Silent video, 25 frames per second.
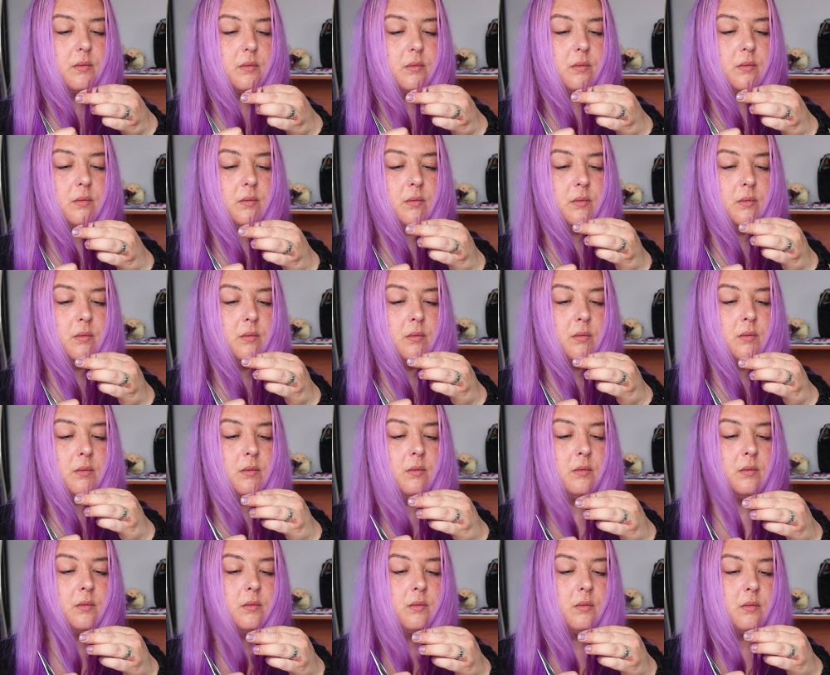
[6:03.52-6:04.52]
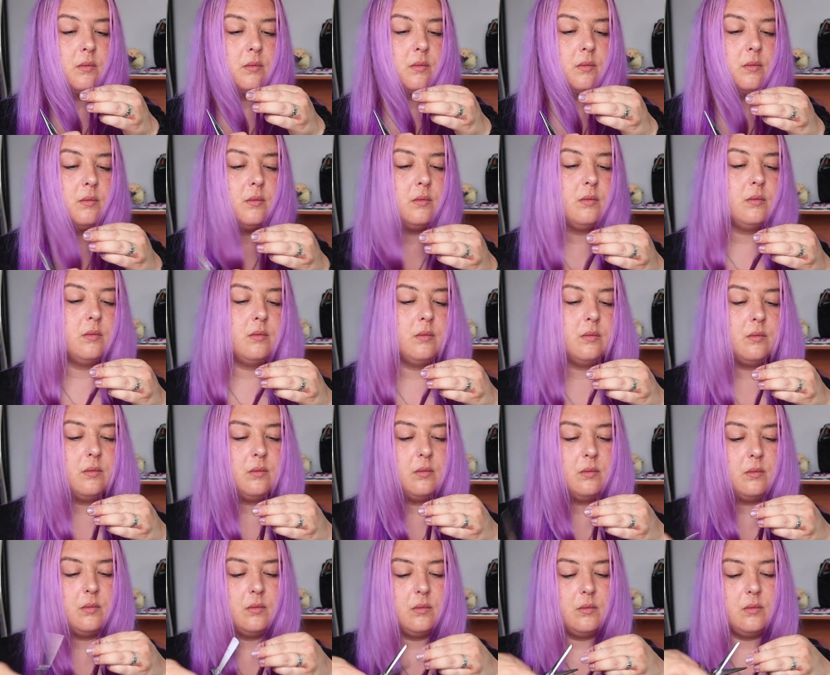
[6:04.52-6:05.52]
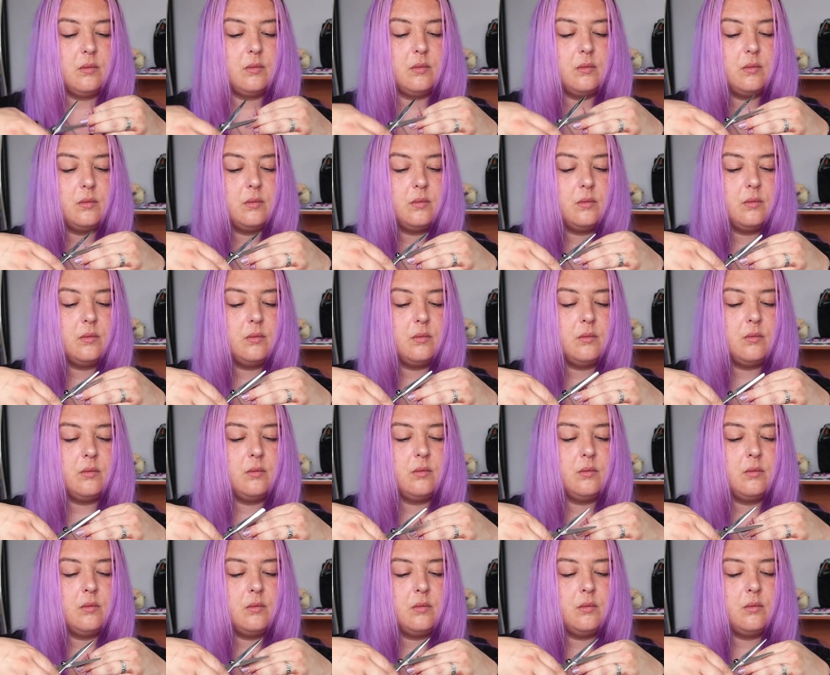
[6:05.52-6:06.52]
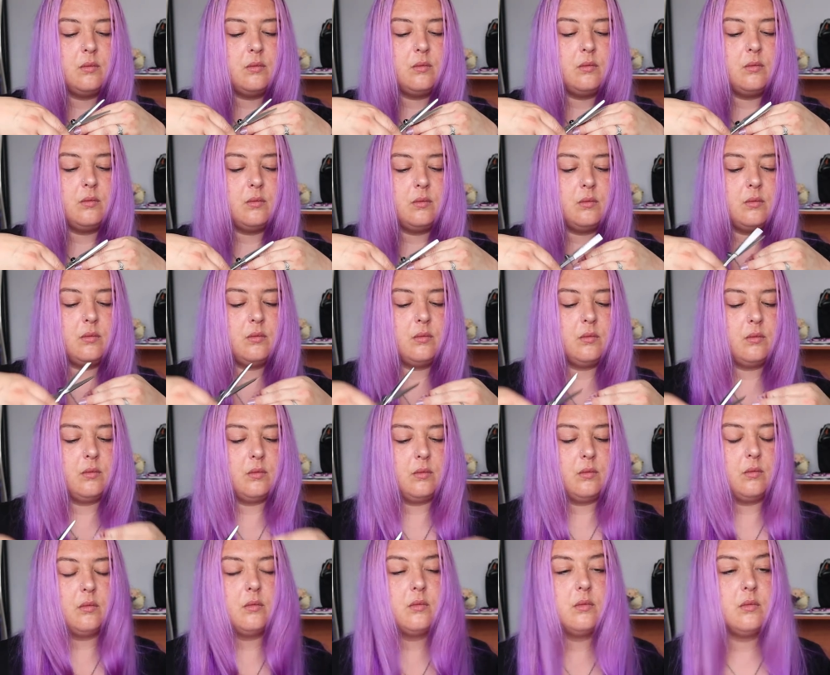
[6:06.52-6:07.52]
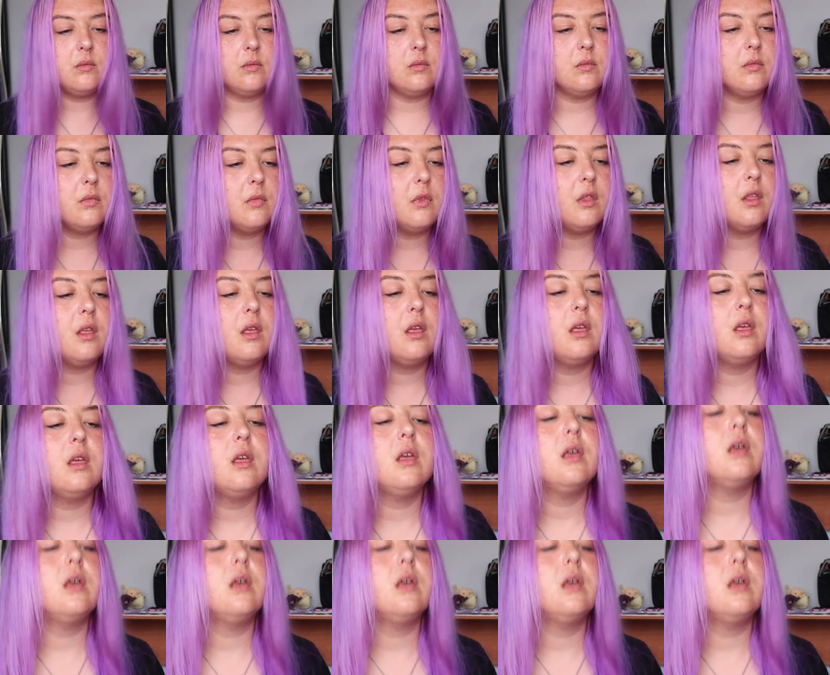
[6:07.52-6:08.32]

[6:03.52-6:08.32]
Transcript: (silence)